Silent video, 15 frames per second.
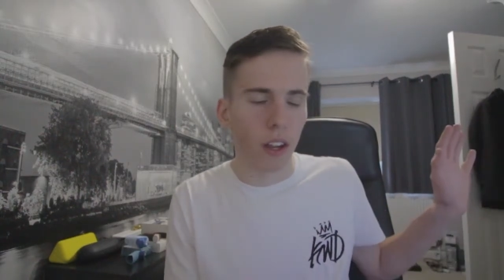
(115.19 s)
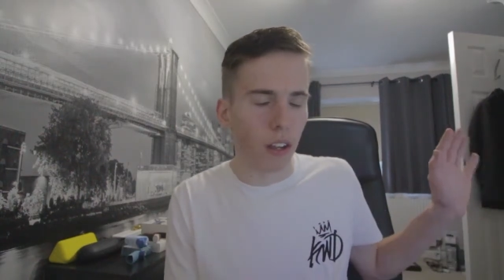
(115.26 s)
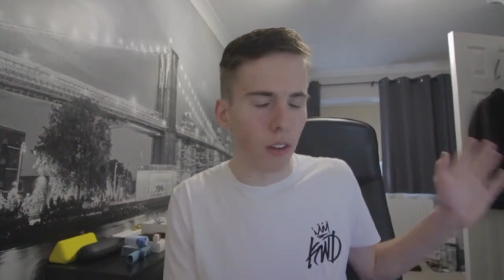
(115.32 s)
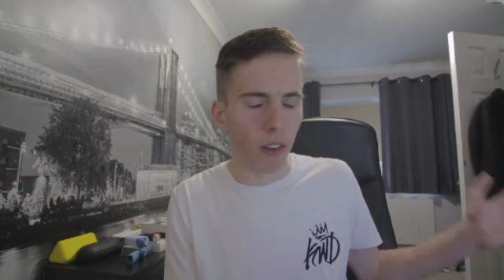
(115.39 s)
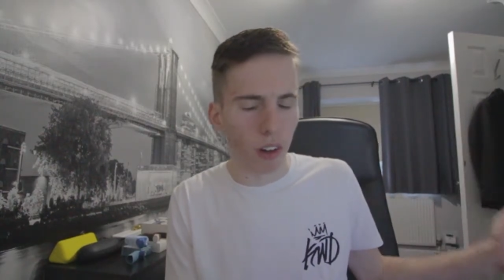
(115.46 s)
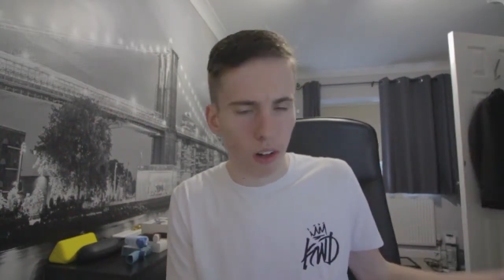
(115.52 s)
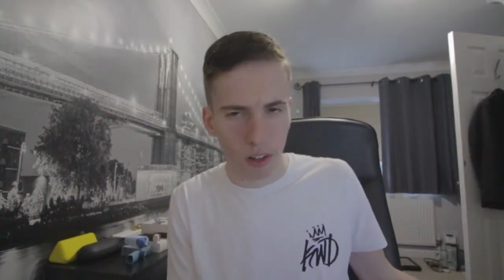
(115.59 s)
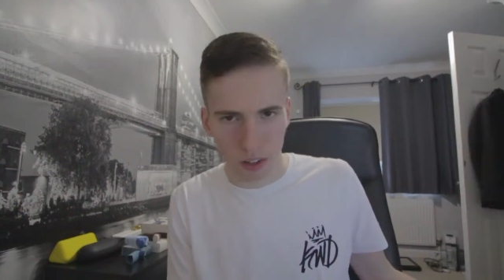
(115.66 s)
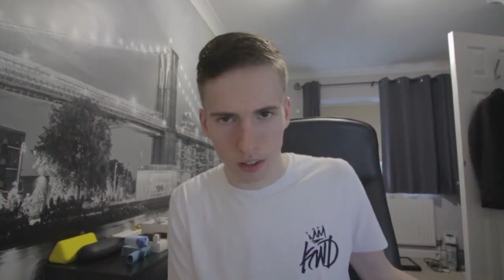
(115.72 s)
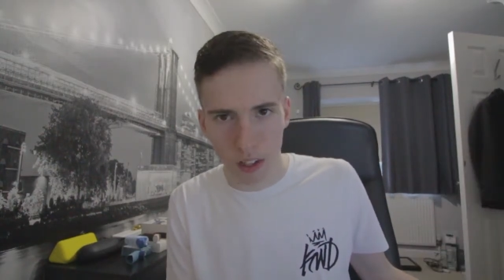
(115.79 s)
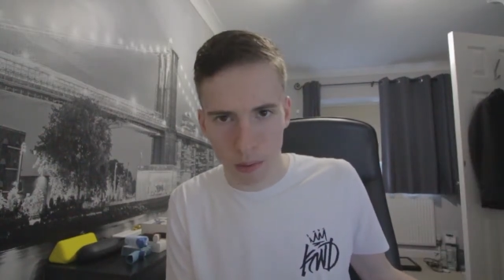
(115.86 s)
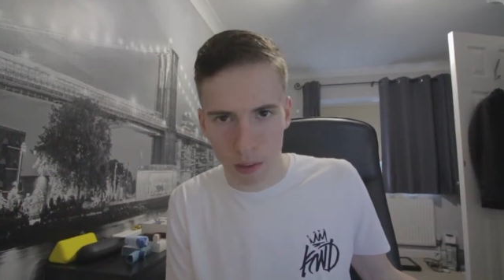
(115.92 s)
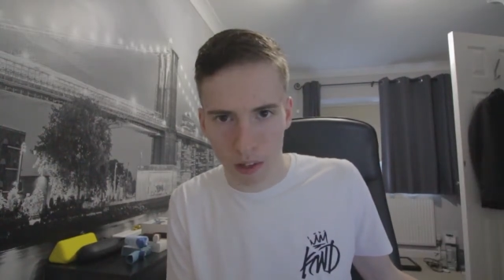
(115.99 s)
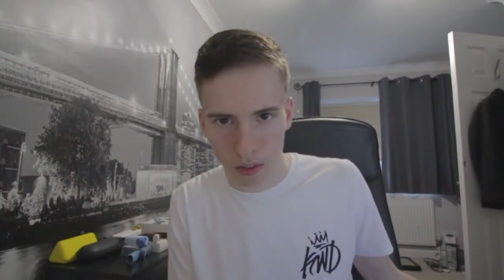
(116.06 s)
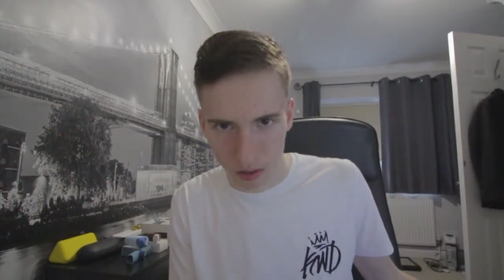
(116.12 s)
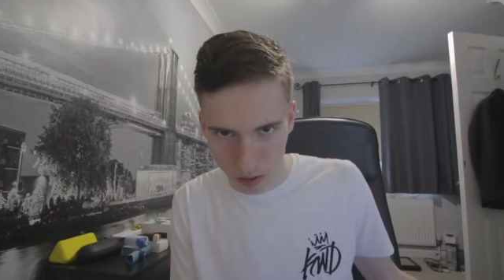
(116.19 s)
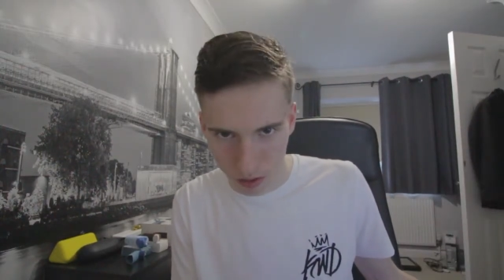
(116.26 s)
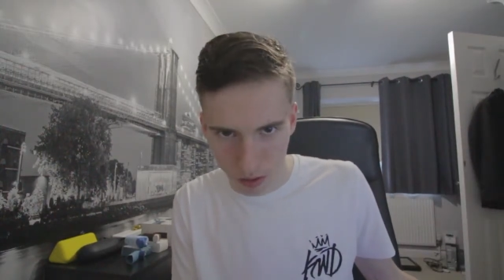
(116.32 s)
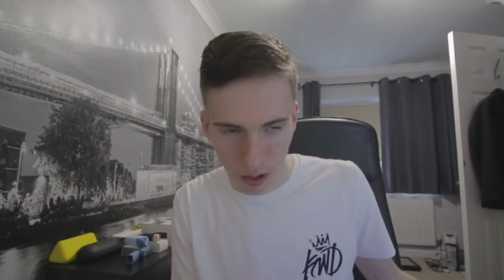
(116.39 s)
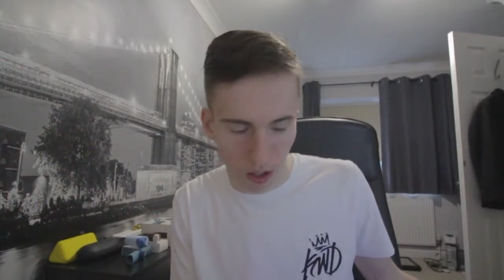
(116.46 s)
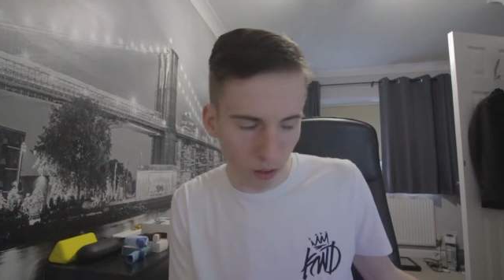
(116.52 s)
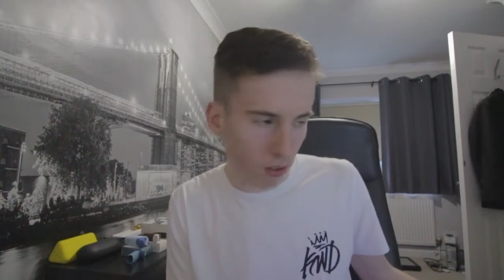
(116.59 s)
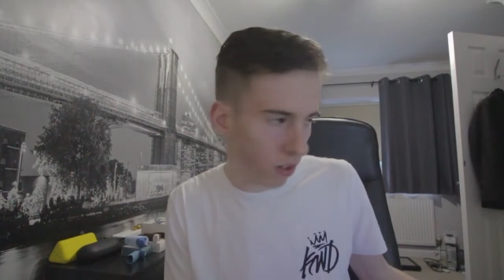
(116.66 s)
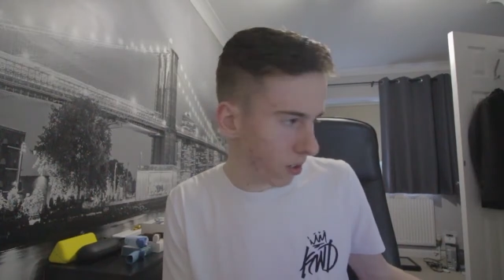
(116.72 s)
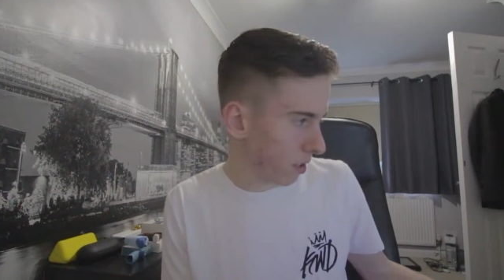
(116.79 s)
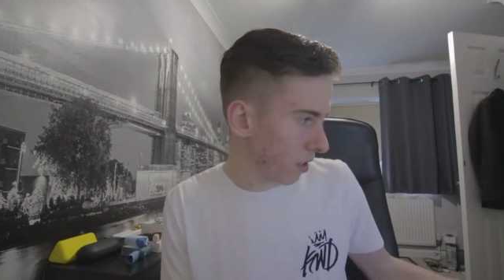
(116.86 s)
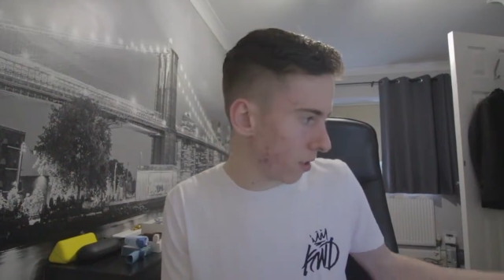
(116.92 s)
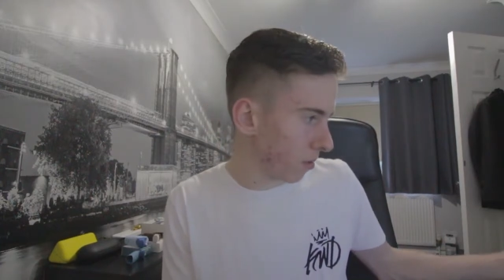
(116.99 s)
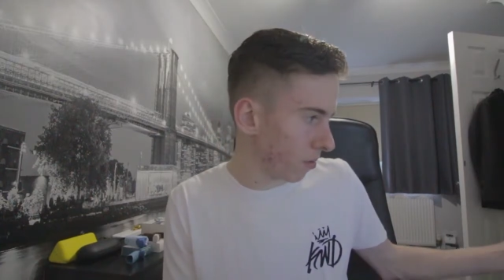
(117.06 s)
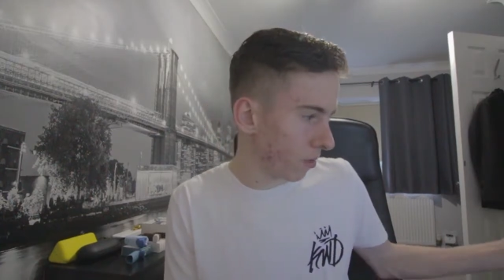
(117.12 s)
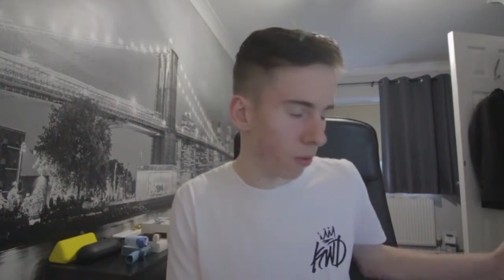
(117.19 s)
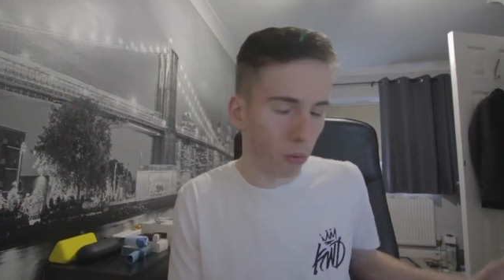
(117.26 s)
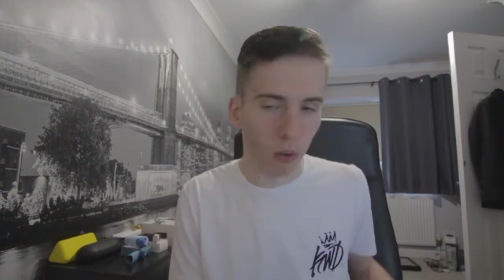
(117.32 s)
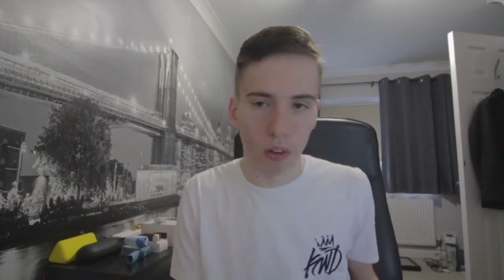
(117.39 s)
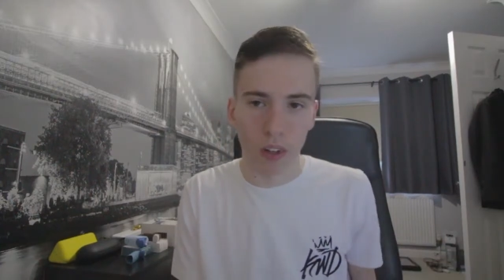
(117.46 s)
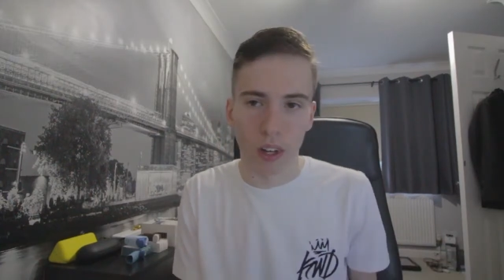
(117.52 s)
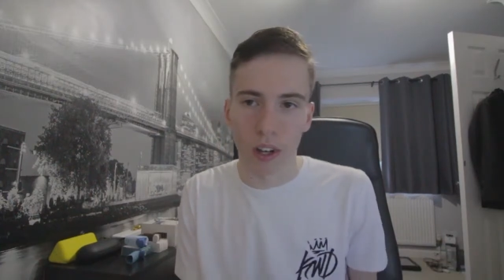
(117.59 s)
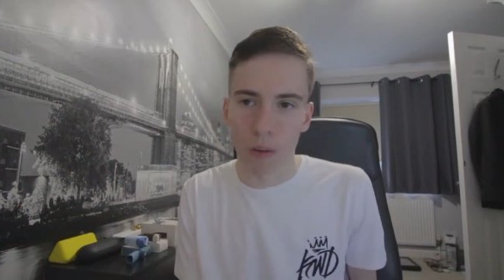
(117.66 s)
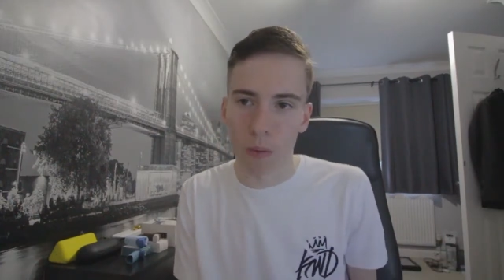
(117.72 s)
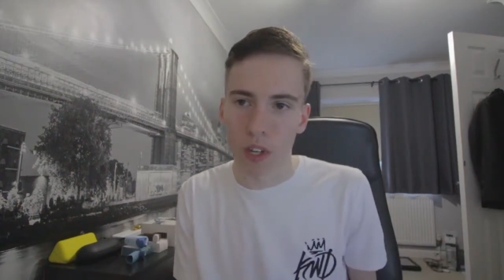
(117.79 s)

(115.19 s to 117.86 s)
You guys know about the drone, the one that